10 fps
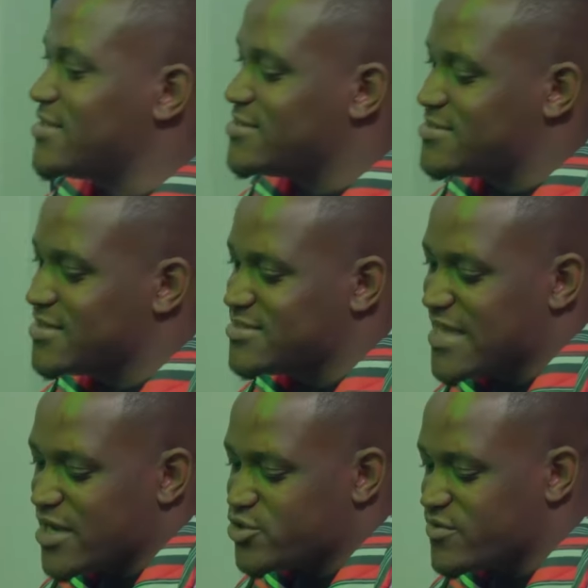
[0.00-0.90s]
it's, it's, it's,
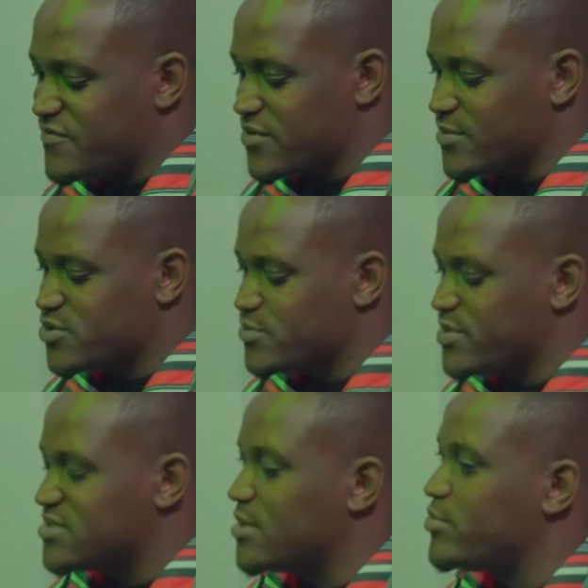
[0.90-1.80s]
natural for them to
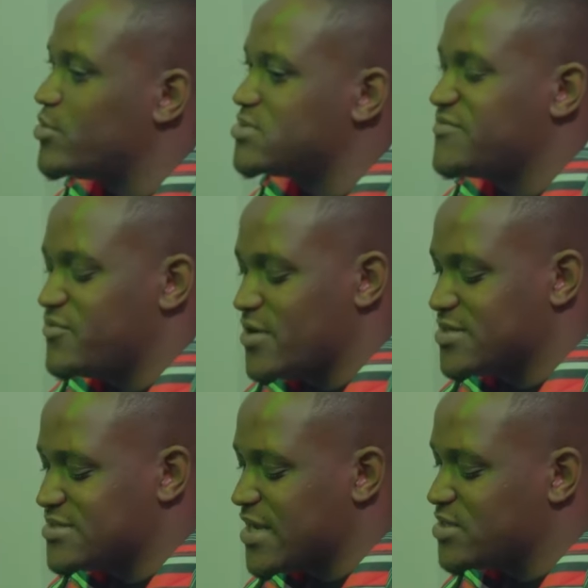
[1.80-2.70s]
yeah. be supportive, you Got
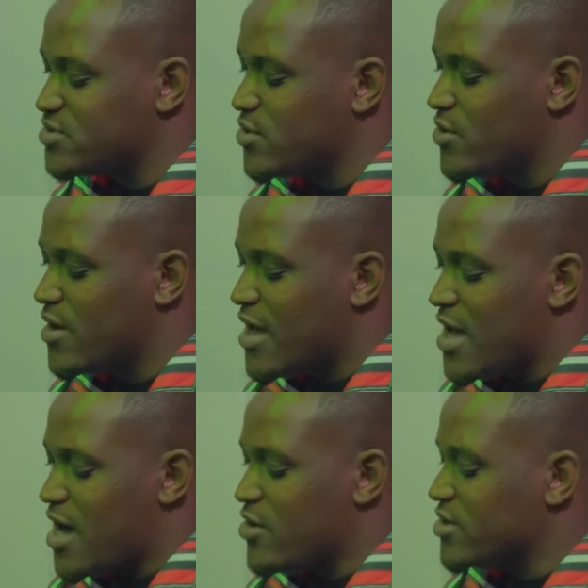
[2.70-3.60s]
understand? You. So
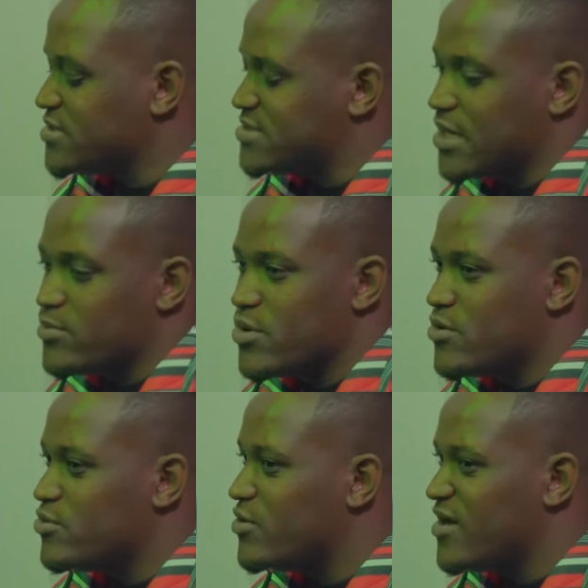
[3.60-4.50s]
I always say,
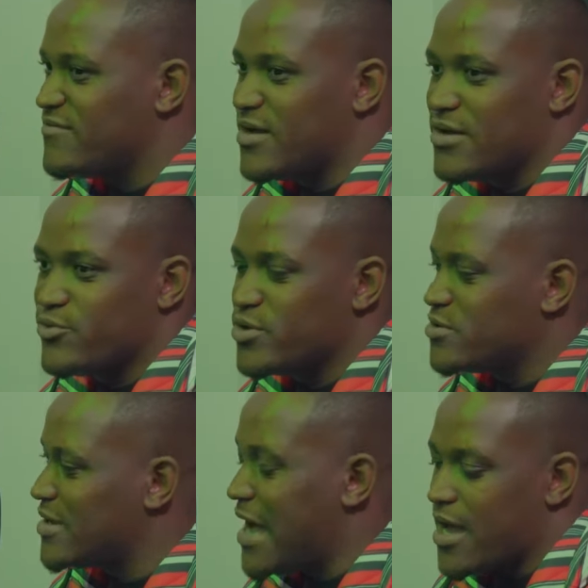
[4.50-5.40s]
bro, whoever,
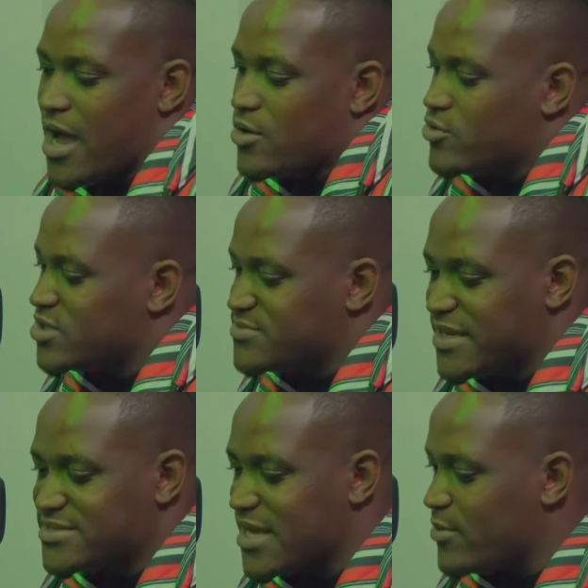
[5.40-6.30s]
when I, I always
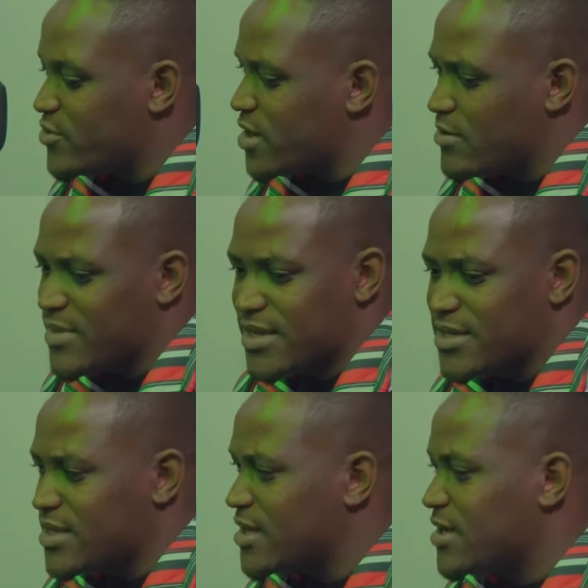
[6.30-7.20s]
make time when I'm at a
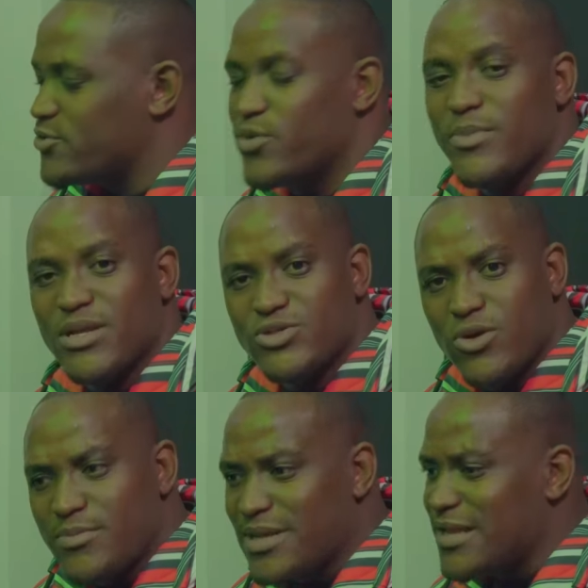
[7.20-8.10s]
gig and women are
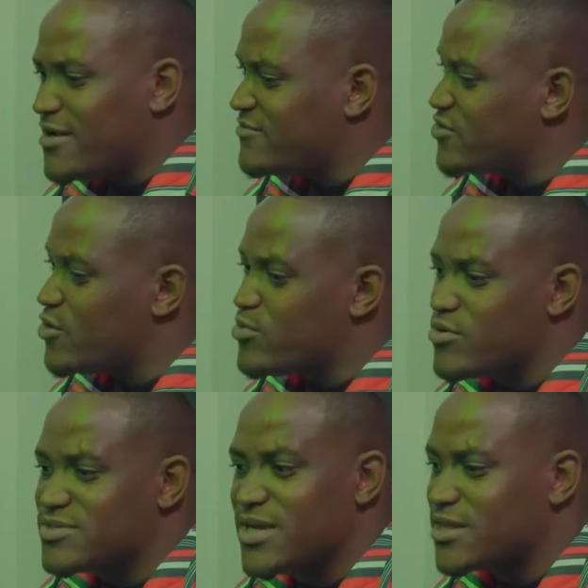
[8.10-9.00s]
showing me love, yo,
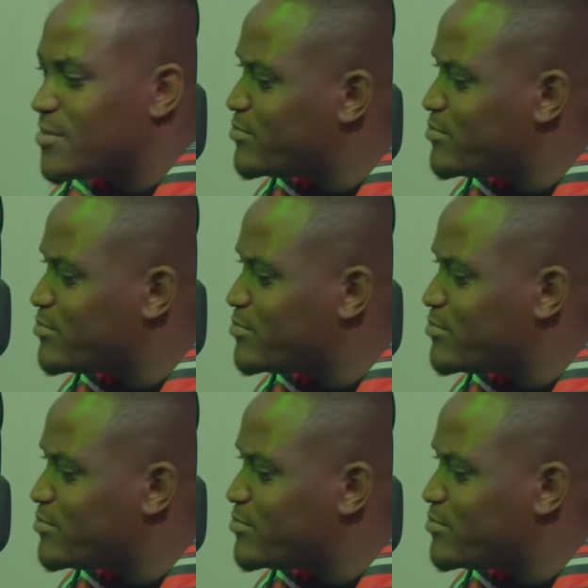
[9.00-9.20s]
bro, take